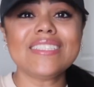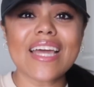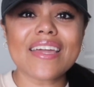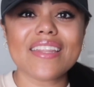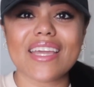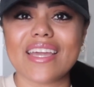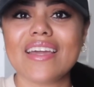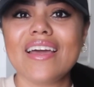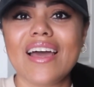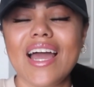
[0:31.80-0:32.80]

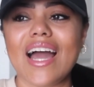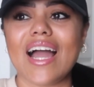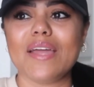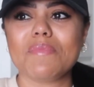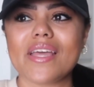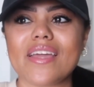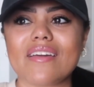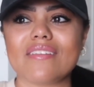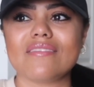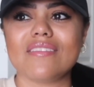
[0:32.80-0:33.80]
Secondly, I am
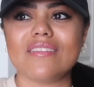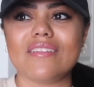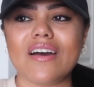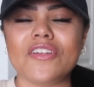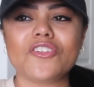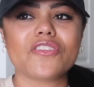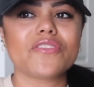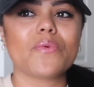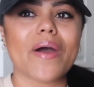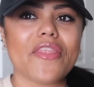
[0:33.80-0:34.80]
like under
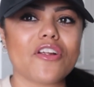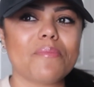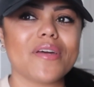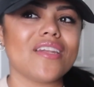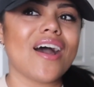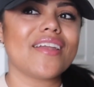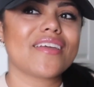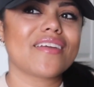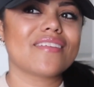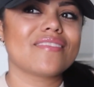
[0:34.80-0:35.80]
the weather, but
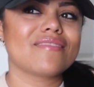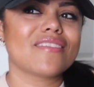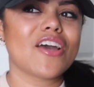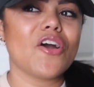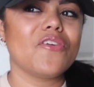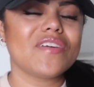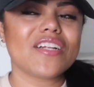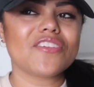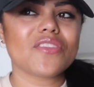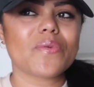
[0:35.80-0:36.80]
not COVID
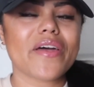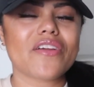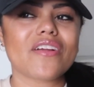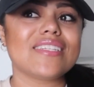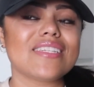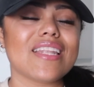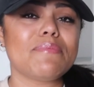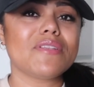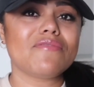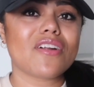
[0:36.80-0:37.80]
under the weather. I
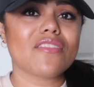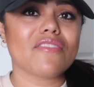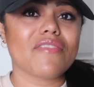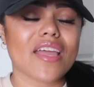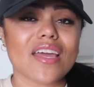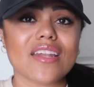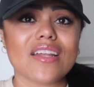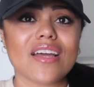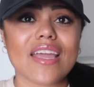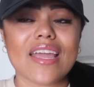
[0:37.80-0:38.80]
slept in front of the
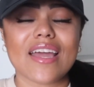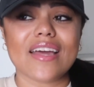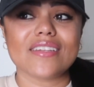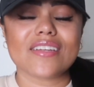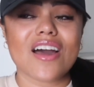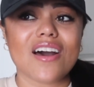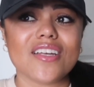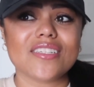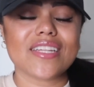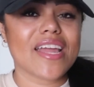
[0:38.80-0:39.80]
fan and
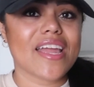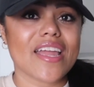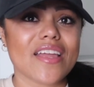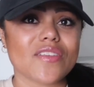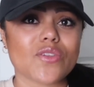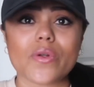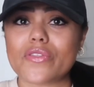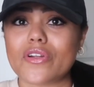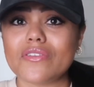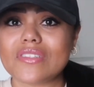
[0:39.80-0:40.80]
caused a sore
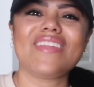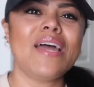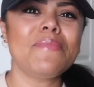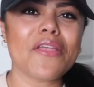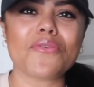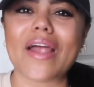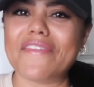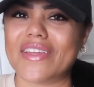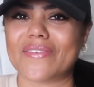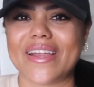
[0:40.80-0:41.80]
throat. I'm not
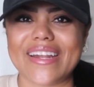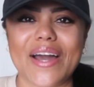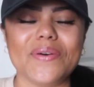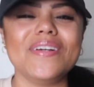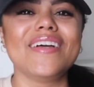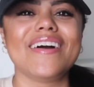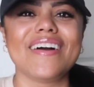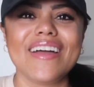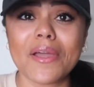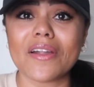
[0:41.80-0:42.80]
thriving right now.
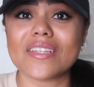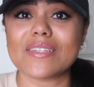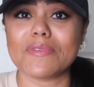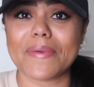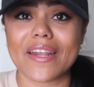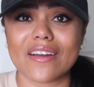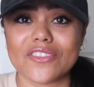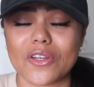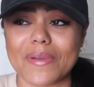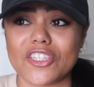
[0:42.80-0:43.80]
To be honest, I'm debating on
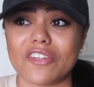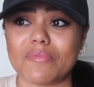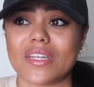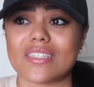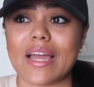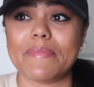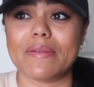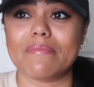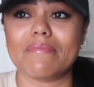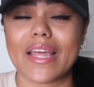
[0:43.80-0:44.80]
doing my shift because I'm
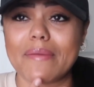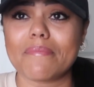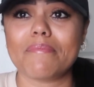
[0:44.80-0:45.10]
in like